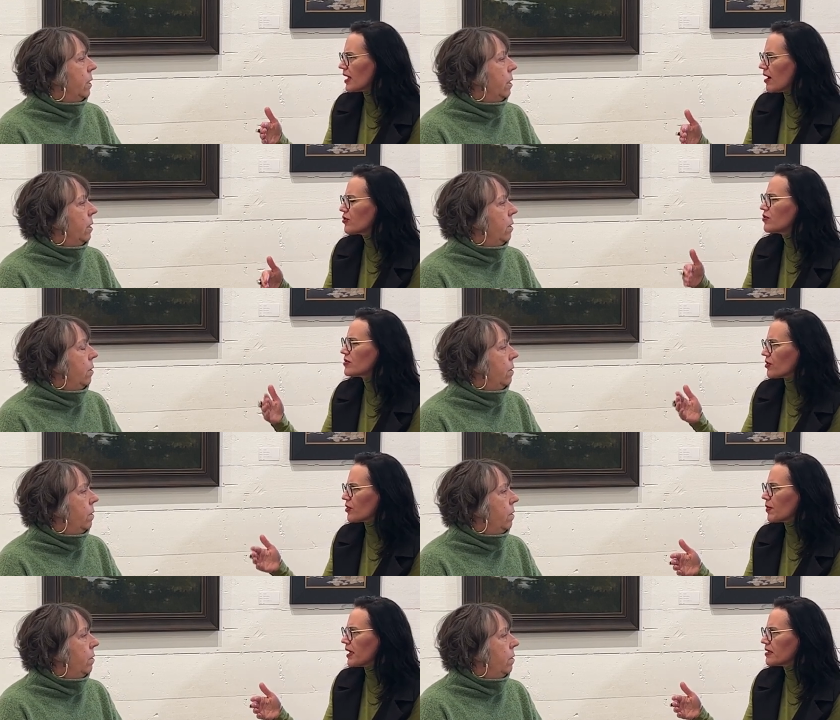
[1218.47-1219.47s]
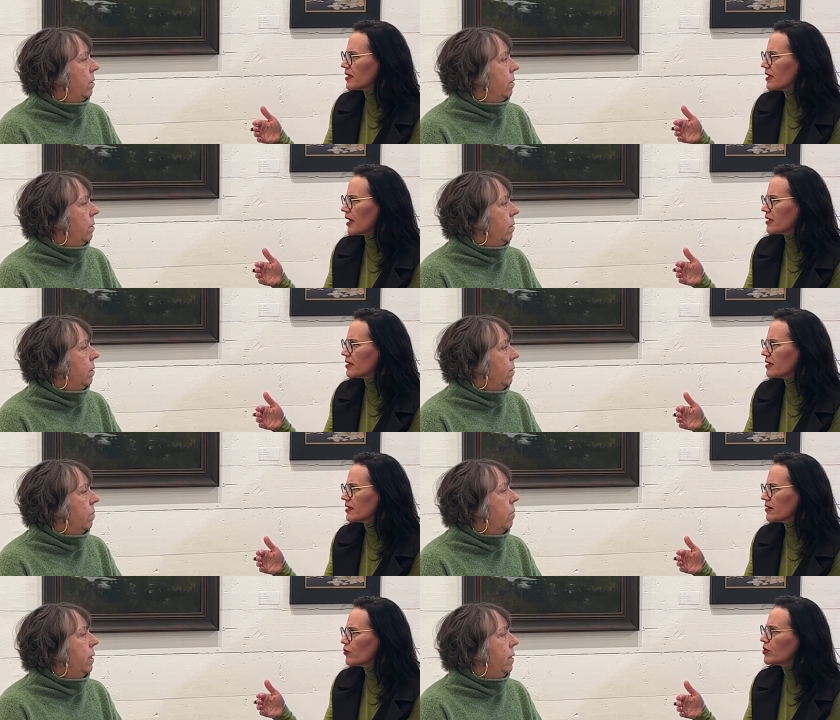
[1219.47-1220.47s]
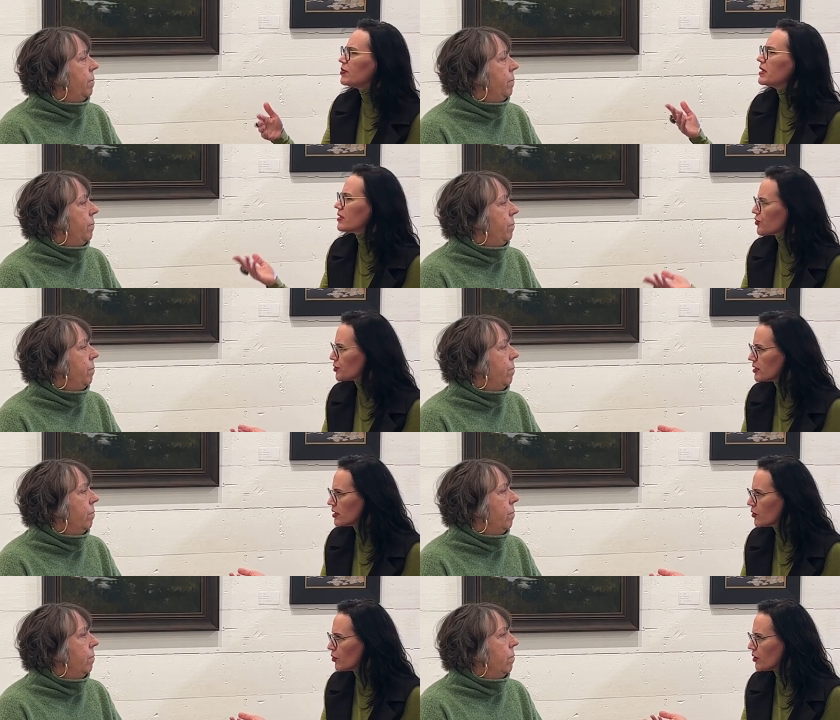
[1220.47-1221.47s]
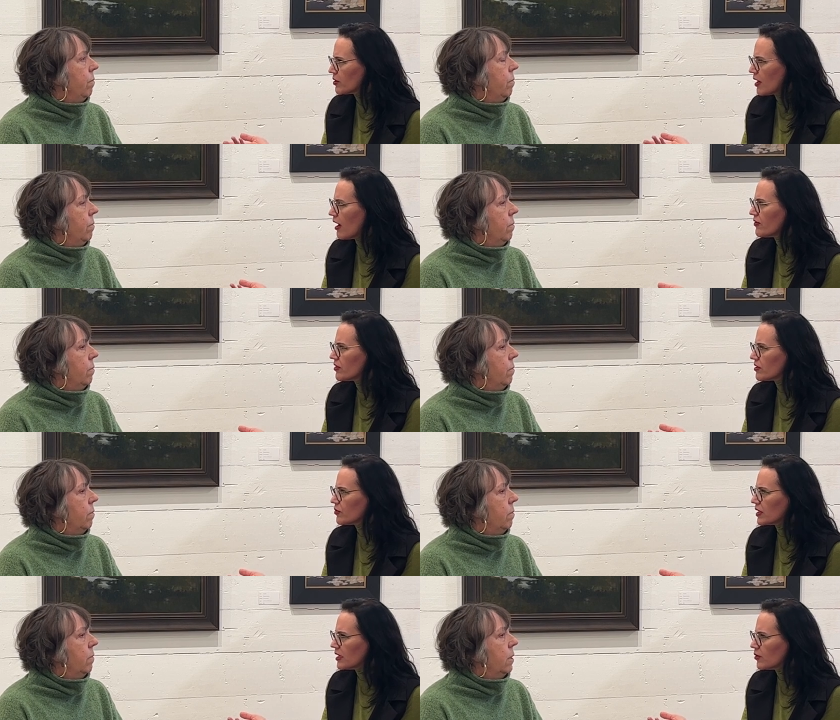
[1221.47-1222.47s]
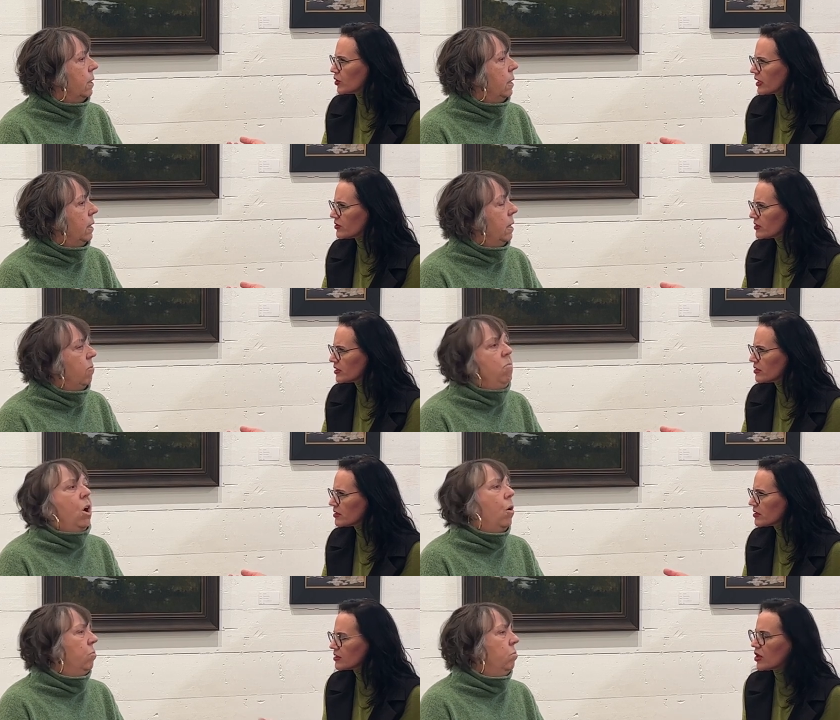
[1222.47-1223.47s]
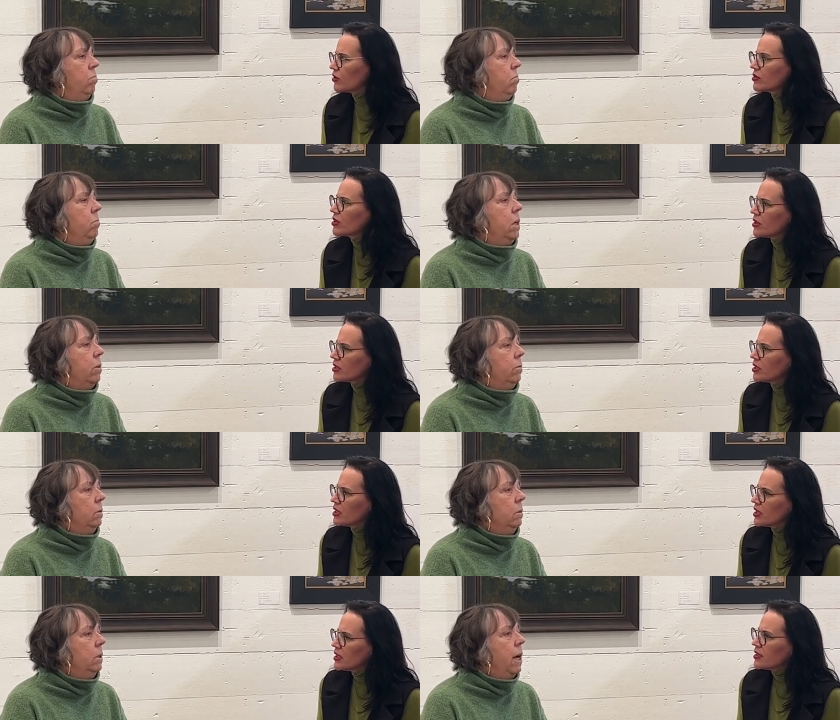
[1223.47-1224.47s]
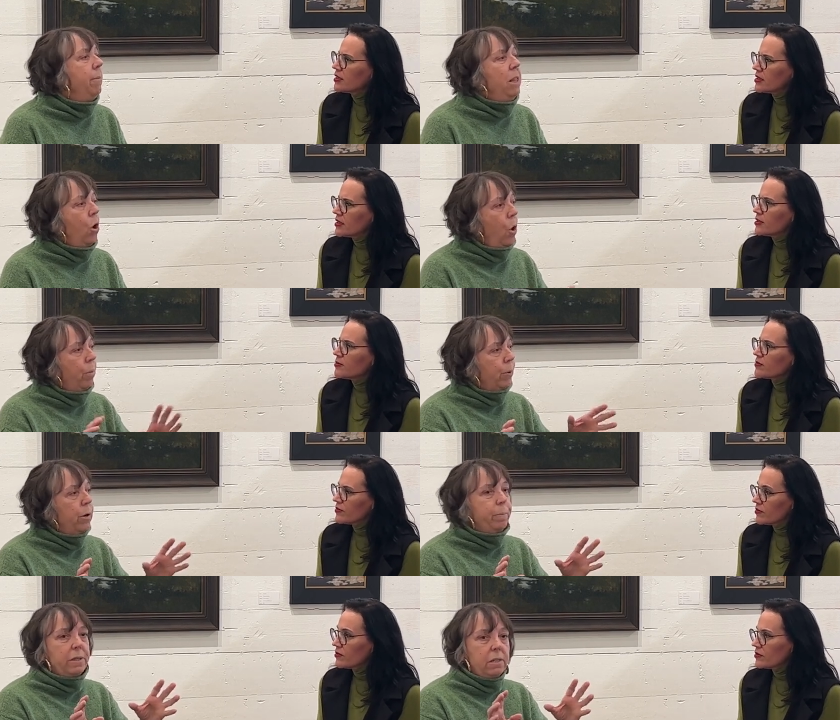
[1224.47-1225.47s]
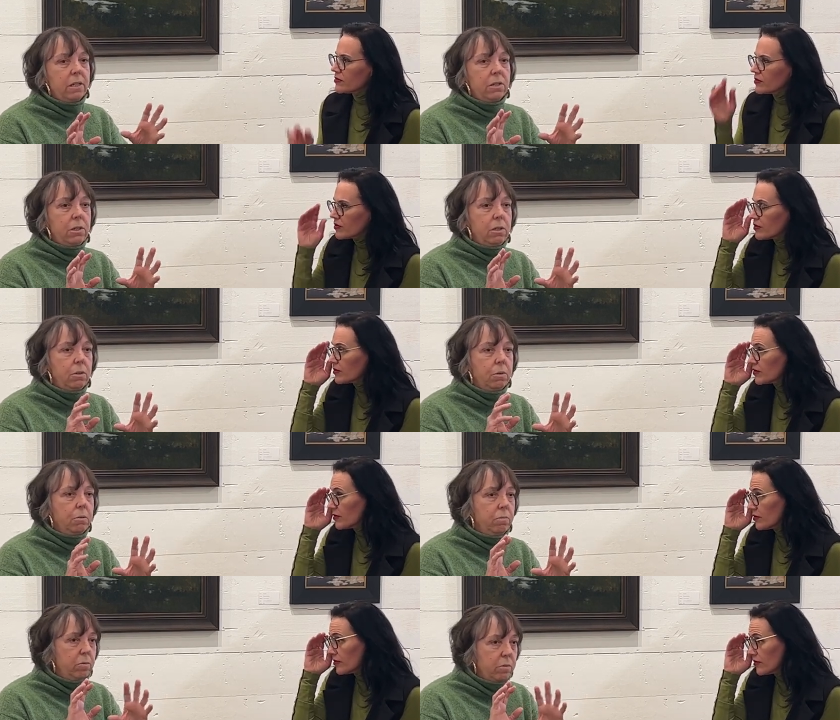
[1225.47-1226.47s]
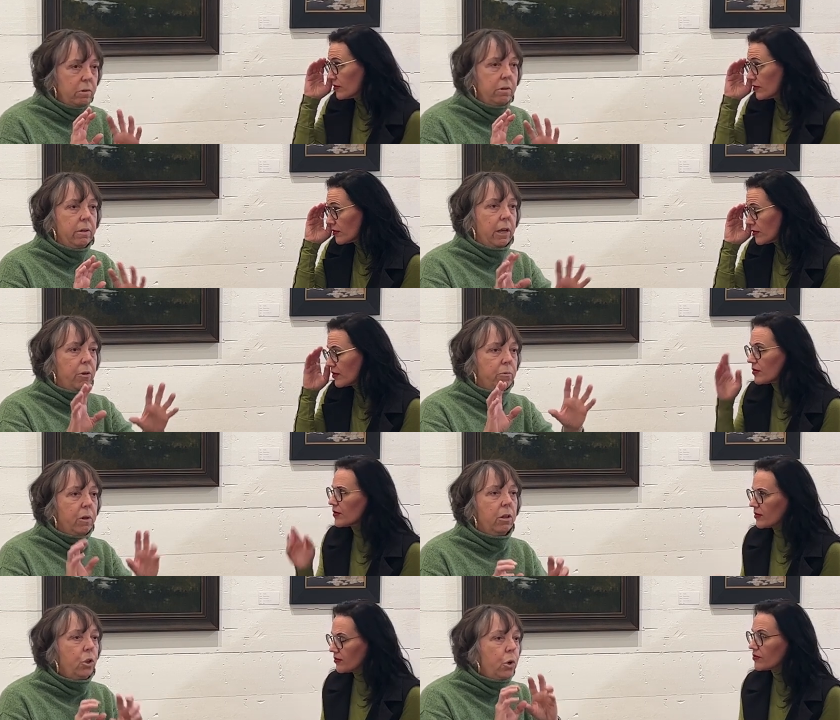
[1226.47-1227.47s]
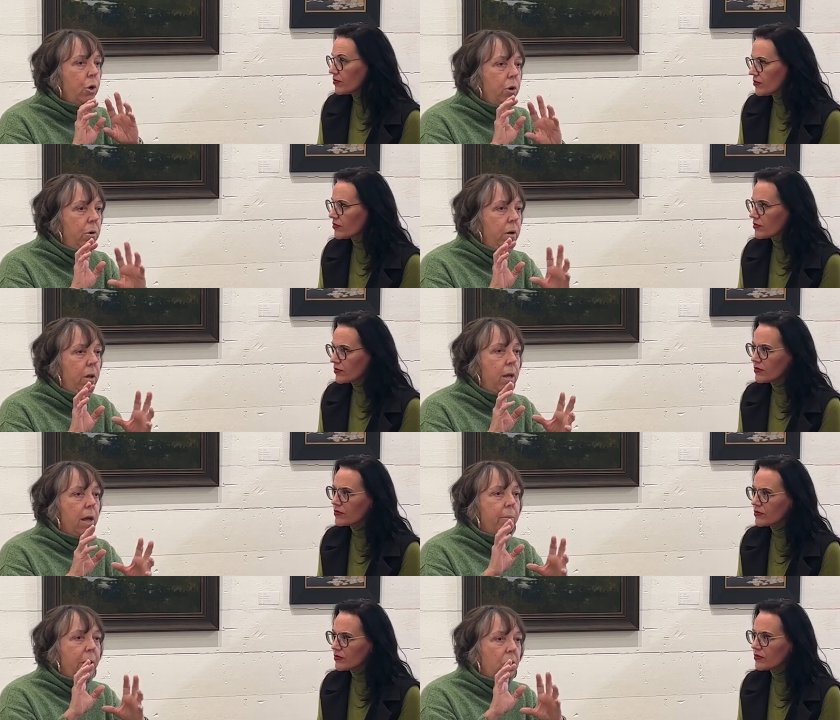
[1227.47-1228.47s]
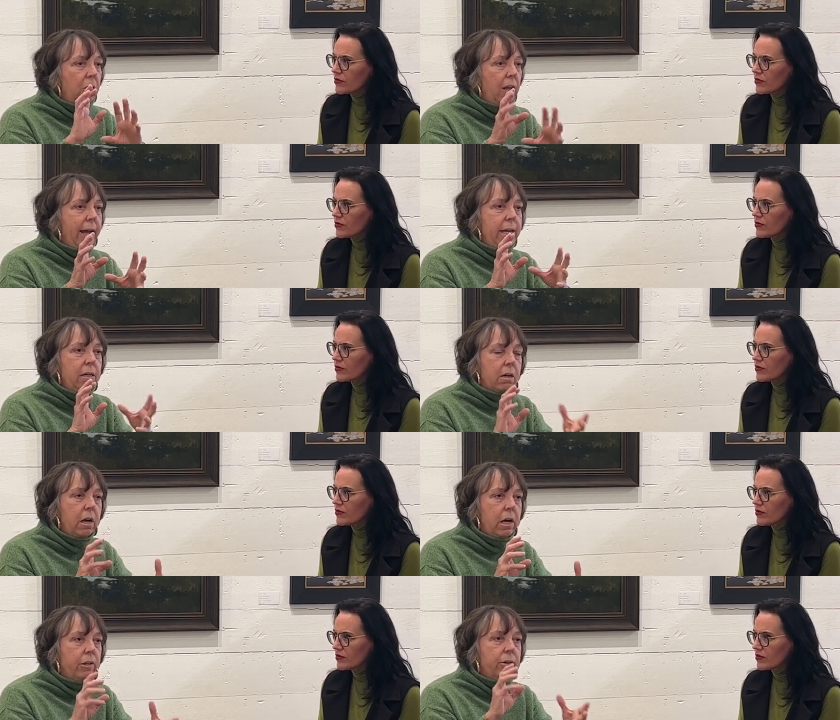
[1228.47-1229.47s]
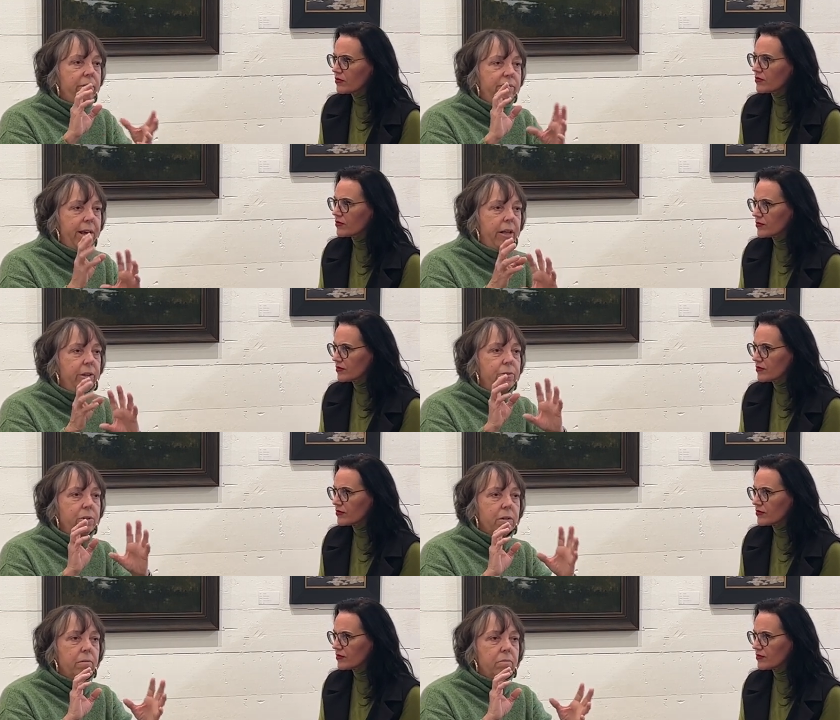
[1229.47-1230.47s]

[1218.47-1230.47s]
Speaker 1: how you started painting that right. would be interesting or novel to what anyone else does? No. no.
Speaker 2: I mean, the whole purpose is to, you know, learn about light and color and values and